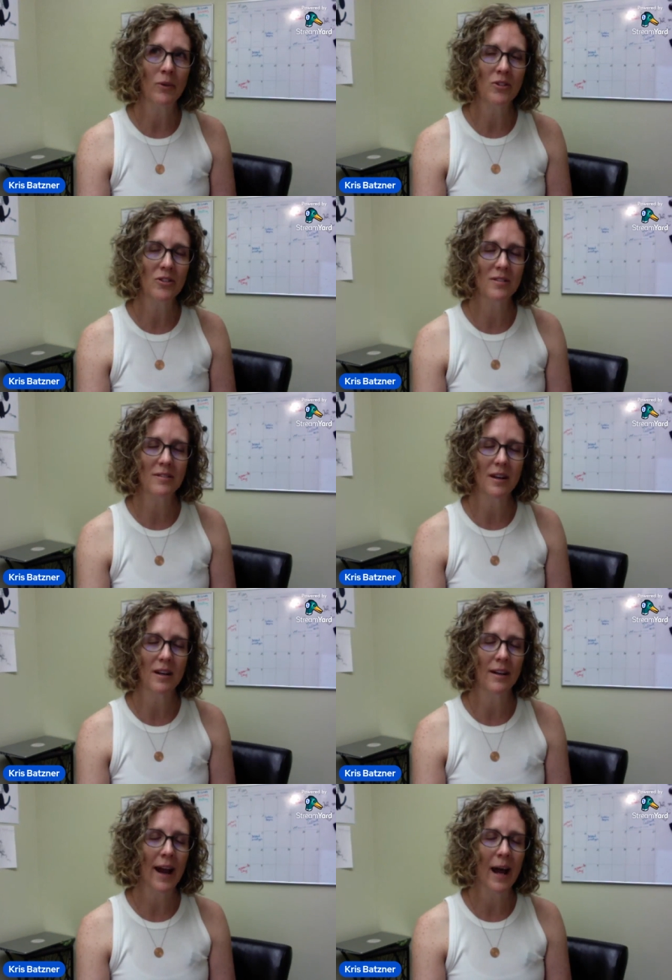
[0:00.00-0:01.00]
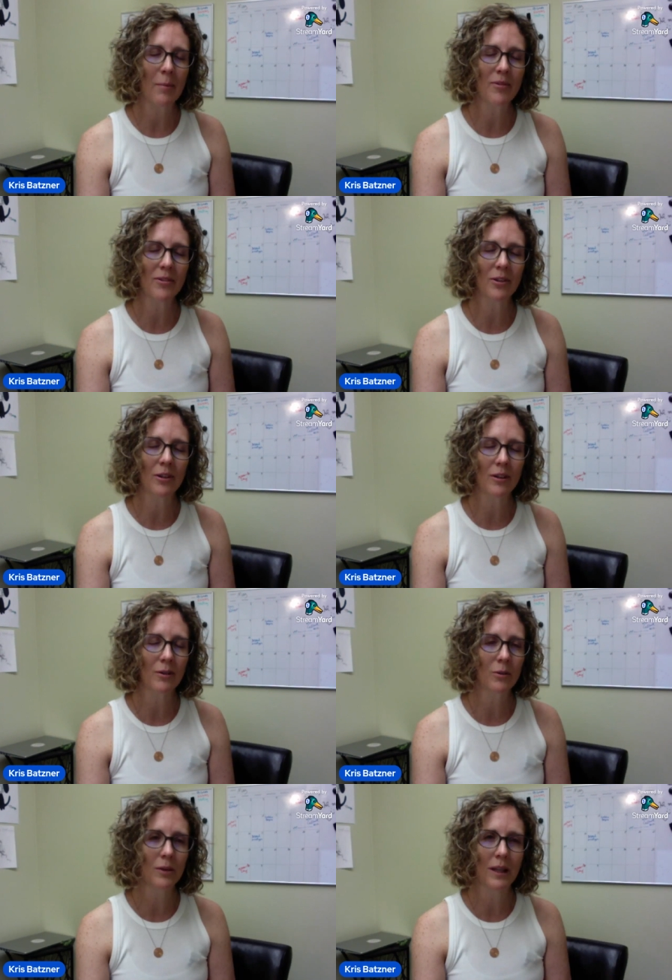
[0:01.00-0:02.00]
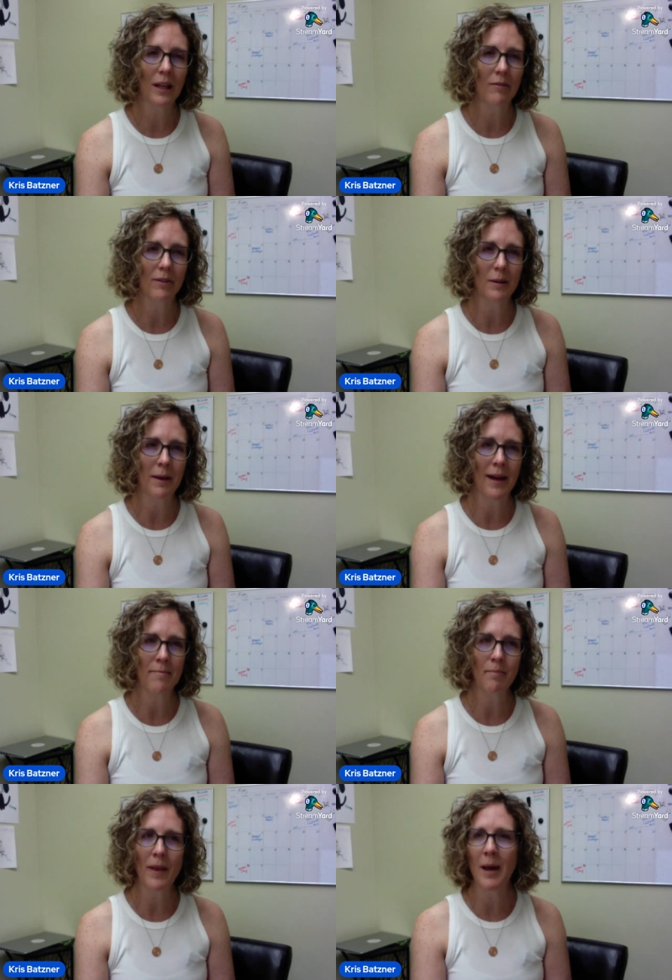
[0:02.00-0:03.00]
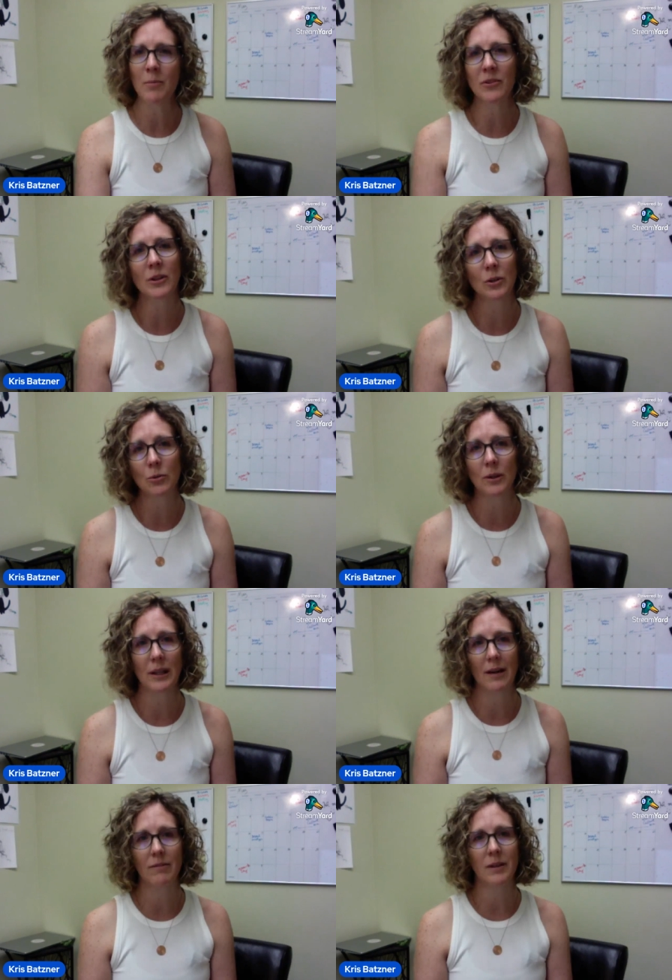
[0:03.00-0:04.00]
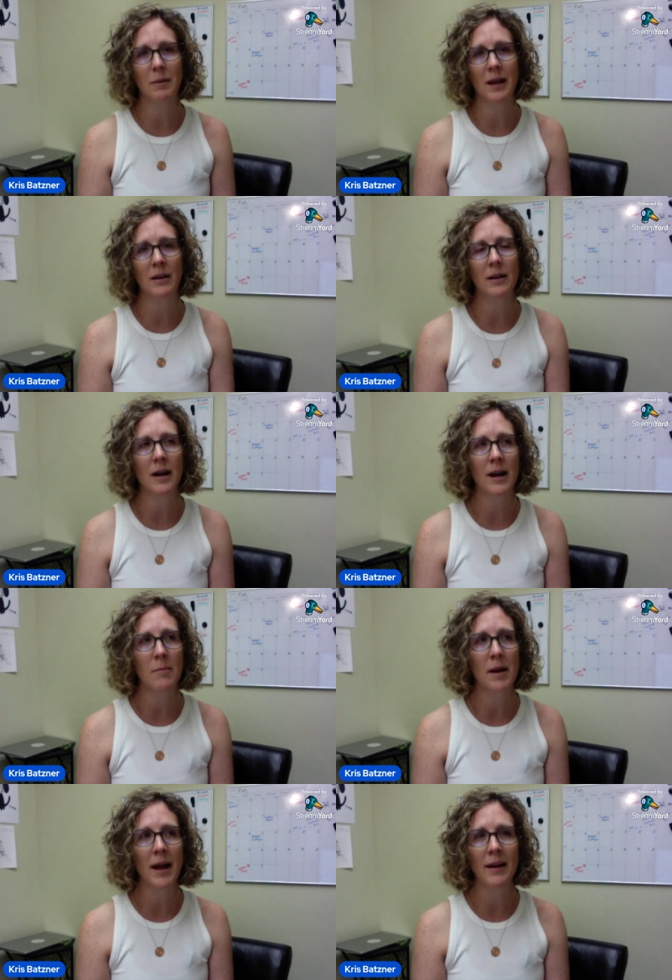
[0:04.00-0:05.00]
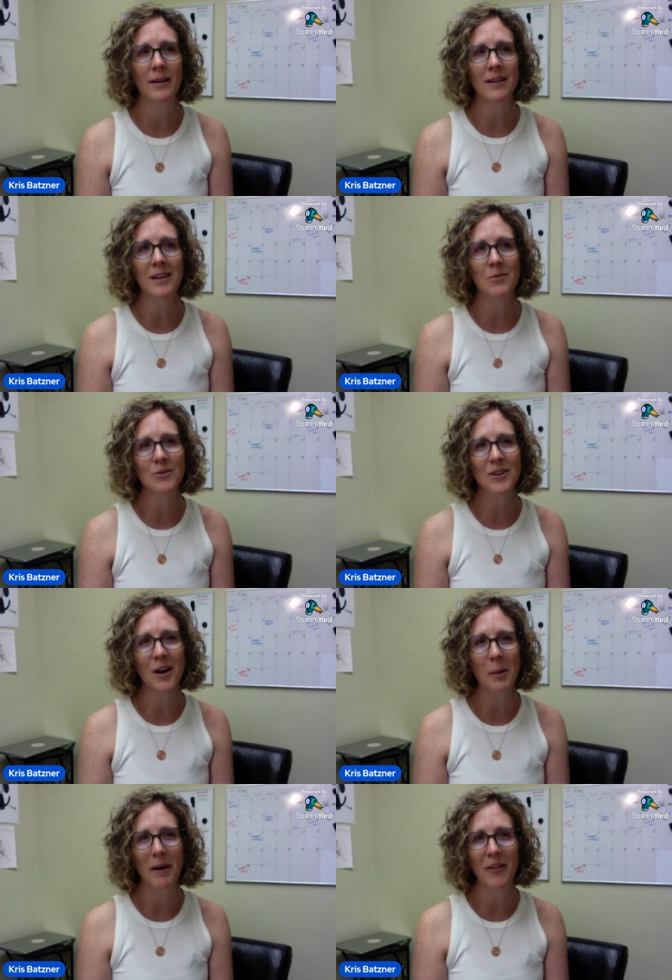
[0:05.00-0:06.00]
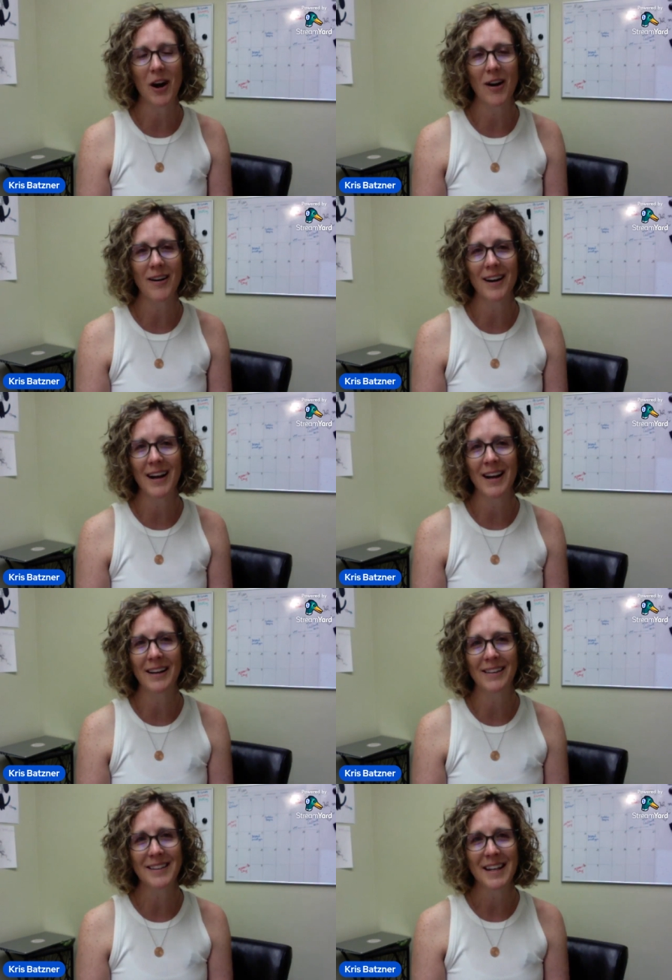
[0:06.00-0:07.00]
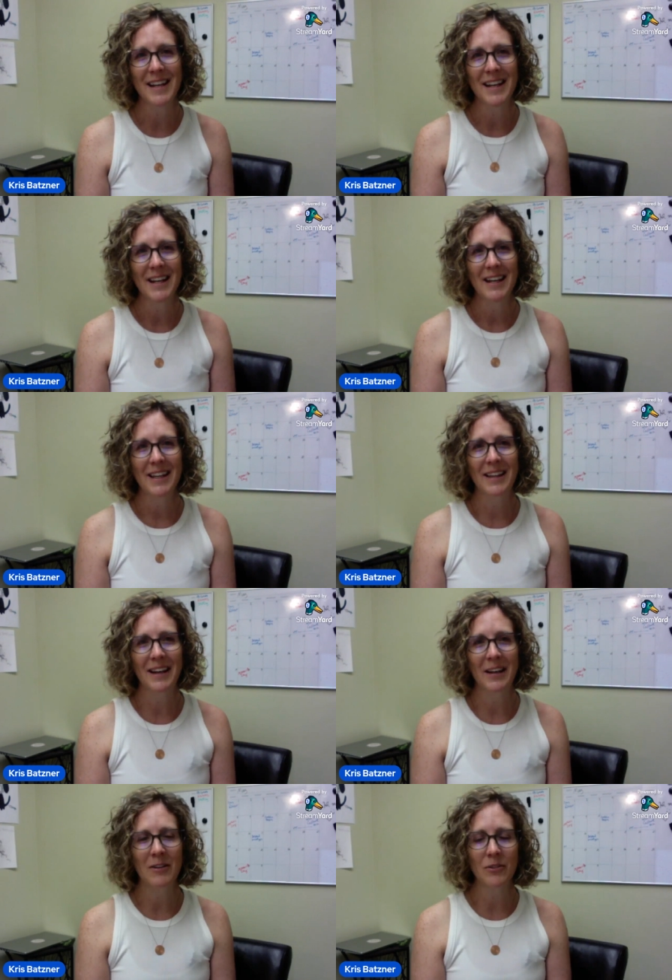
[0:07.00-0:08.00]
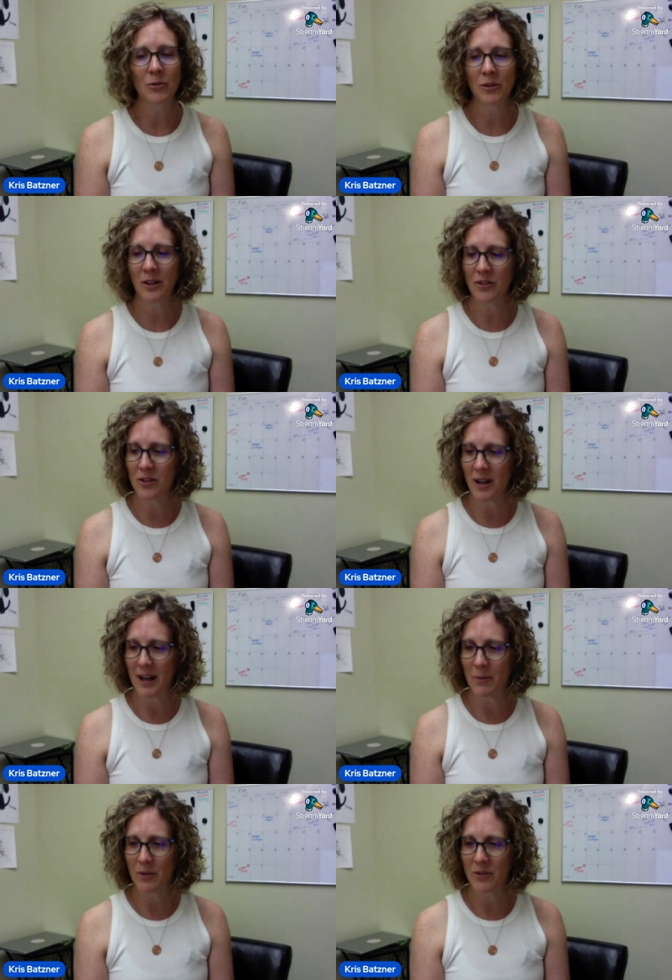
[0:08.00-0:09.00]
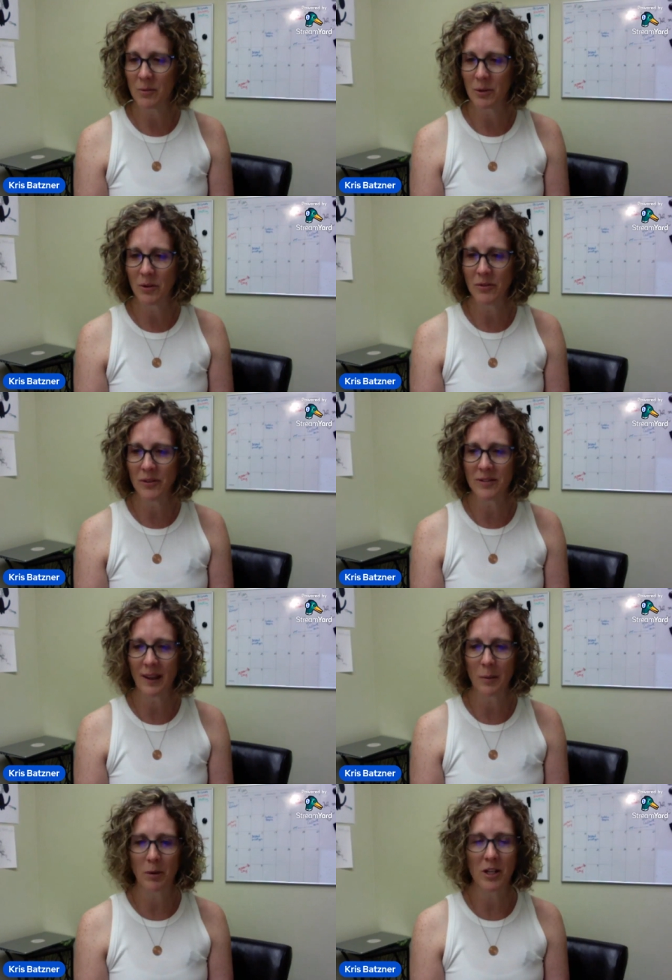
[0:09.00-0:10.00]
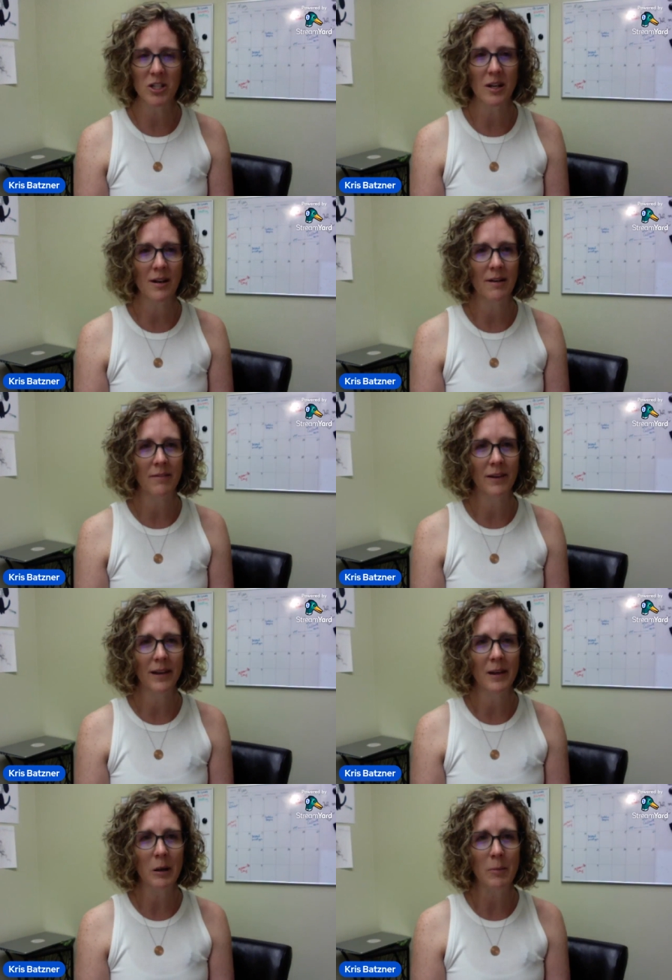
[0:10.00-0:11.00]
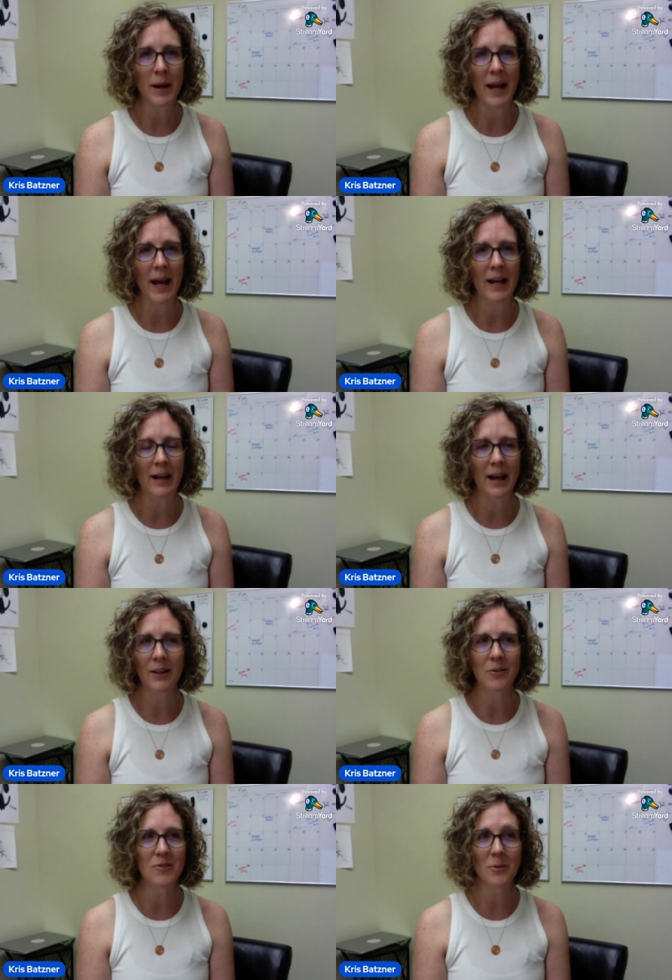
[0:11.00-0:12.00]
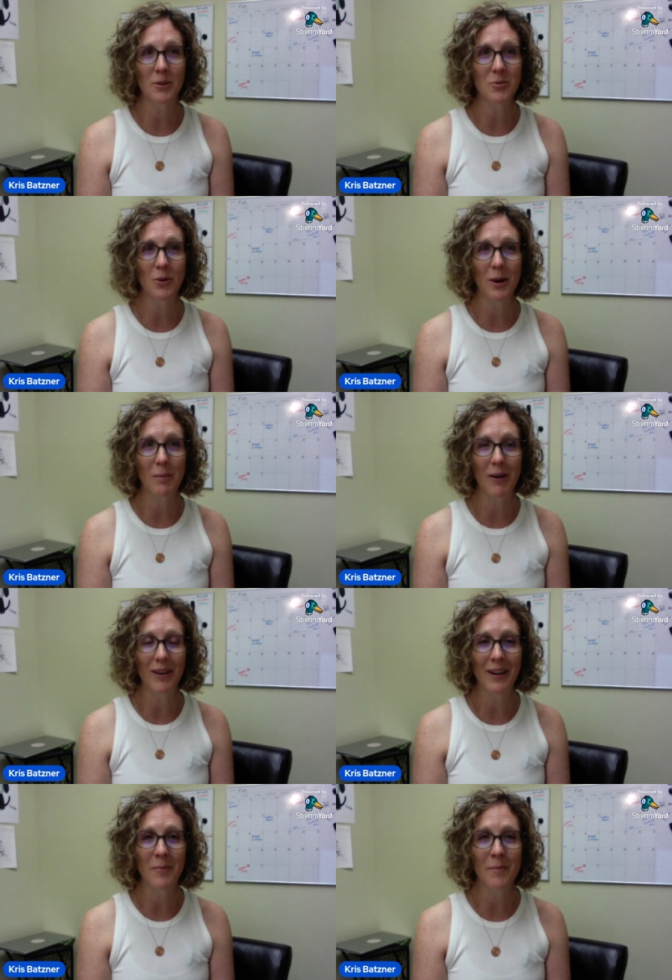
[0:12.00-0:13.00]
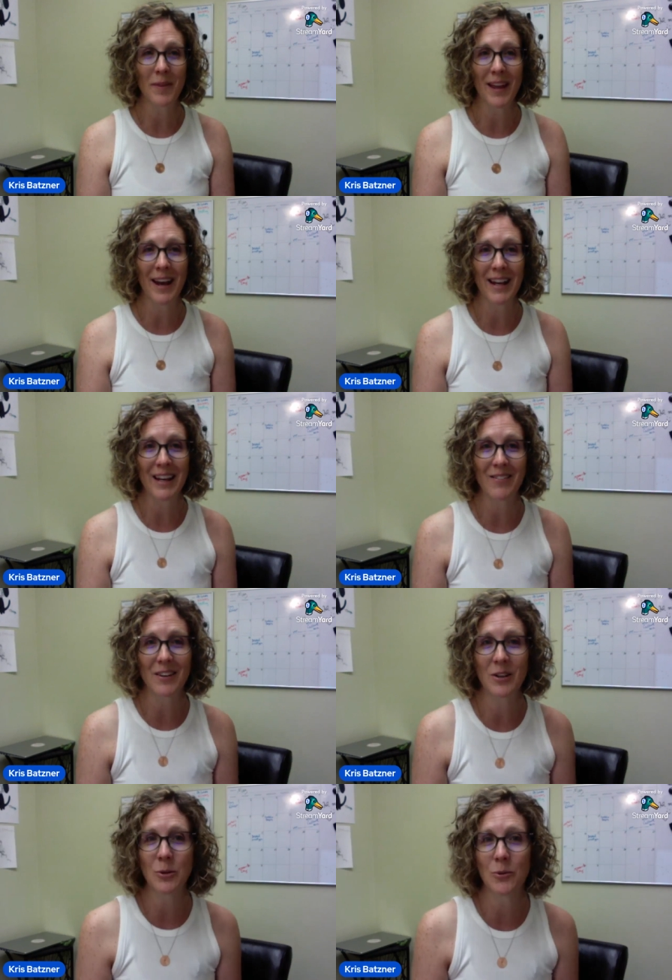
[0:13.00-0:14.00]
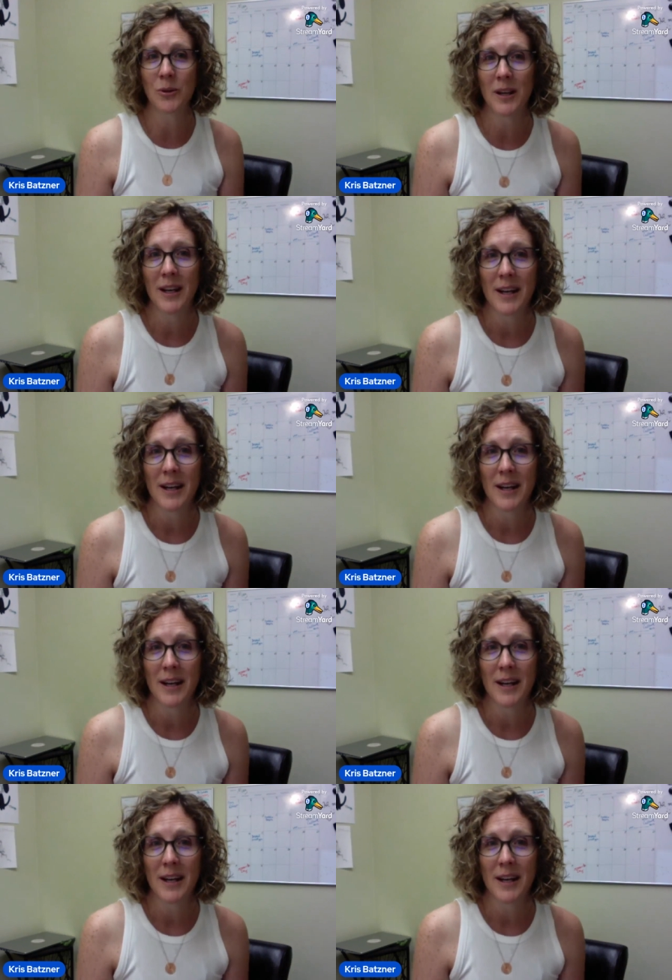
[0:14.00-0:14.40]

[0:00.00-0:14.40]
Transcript: was just an absolutely lovely man, absolutely lovely man. Um, and he was all about the heart. And the funeral yesterday was a beautiful celebration of him. And I learned so much more about him than I even knew